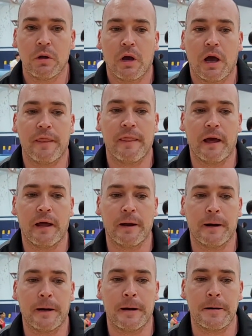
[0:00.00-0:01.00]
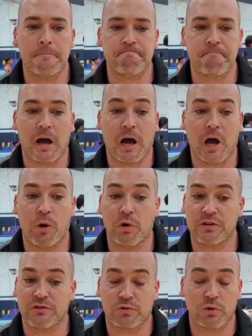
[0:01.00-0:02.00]
and then um, I
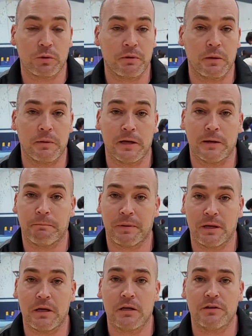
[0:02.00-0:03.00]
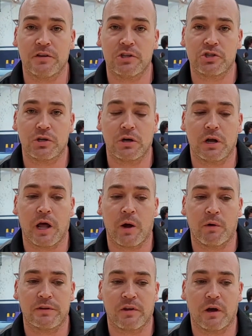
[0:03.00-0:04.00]
went to school to be a PE teacher, and I
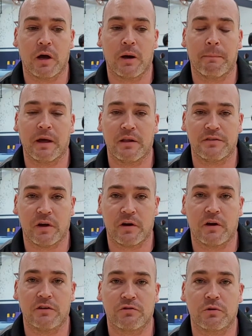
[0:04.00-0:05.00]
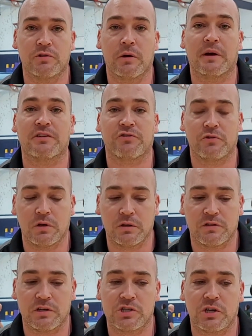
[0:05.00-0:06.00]
went to Palatine High School, did my
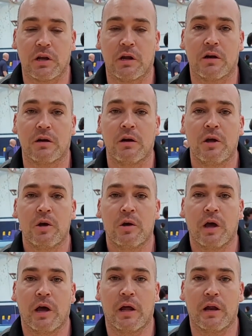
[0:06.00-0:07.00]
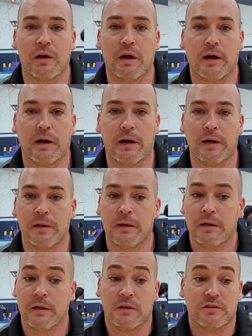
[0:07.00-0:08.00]
student teaching there, and
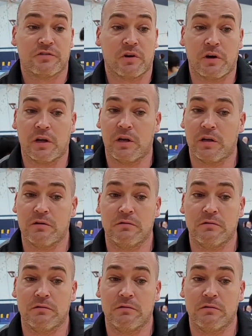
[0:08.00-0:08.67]
uh, started